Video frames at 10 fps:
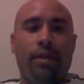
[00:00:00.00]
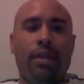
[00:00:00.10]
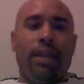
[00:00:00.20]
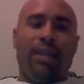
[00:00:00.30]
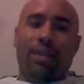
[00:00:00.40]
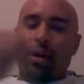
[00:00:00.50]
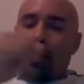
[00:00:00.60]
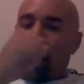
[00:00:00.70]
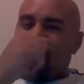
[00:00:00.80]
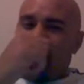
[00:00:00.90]
they'll
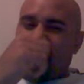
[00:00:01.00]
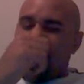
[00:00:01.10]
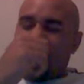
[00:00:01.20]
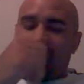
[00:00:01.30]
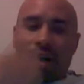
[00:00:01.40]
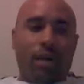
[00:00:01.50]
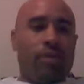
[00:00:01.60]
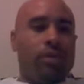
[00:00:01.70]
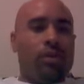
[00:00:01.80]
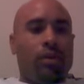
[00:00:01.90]
bring scattered
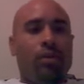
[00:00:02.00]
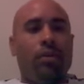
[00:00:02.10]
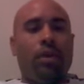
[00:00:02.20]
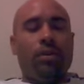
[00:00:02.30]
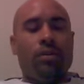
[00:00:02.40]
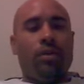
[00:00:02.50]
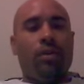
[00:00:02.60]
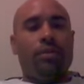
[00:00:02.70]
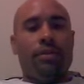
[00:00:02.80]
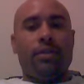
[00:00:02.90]
showers and
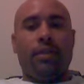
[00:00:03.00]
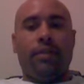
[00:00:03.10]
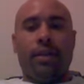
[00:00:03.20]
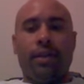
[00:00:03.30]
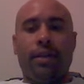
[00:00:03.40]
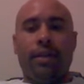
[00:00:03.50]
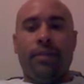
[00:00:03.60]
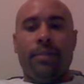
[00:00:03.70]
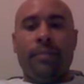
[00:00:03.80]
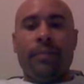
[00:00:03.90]
storms and stuff like that.
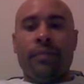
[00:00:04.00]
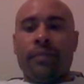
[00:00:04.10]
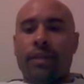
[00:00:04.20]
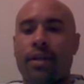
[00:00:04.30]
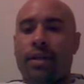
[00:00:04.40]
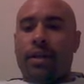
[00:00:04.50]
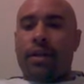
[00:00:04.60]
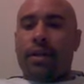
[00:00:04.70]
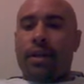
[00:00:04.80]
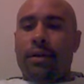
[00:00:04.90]
All right.